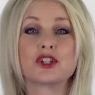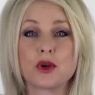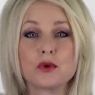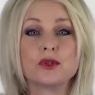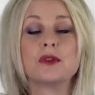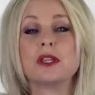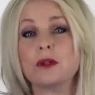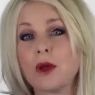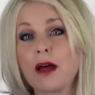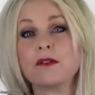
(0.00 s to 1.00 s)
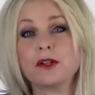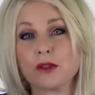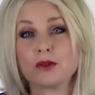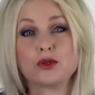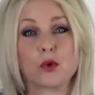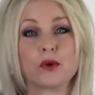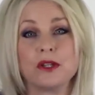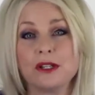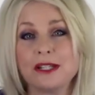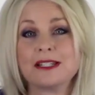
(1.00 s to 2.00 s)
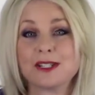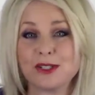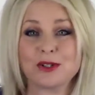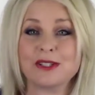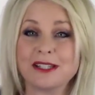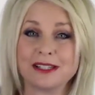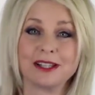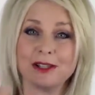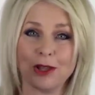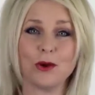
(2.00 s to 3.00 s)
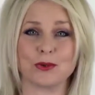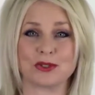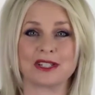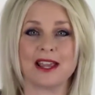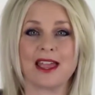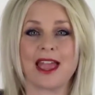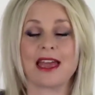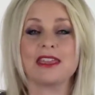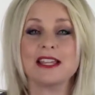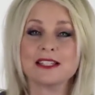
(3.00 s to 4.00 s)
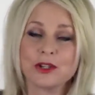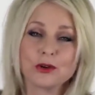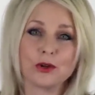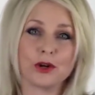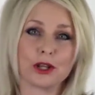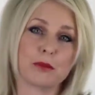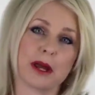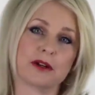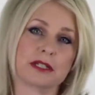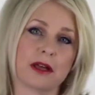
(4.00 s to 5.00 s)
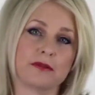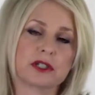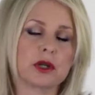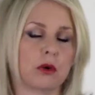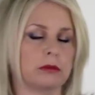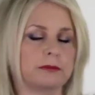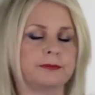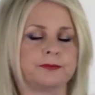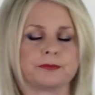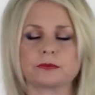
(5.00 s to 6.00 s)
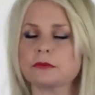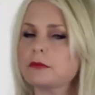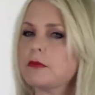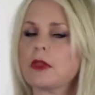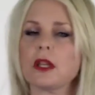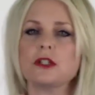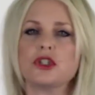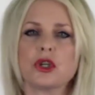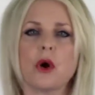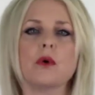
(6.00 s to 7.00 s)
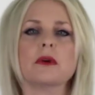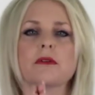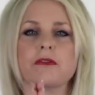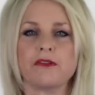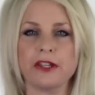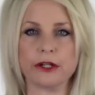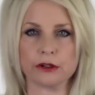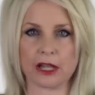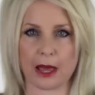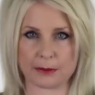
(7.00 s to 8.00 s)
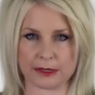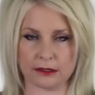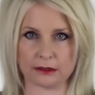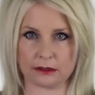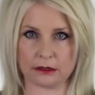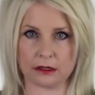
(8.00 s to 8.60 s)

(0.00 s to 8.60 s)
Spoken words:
shows you that you have another door that you need to close and things that you're learning about yourself. So don't fear lapses.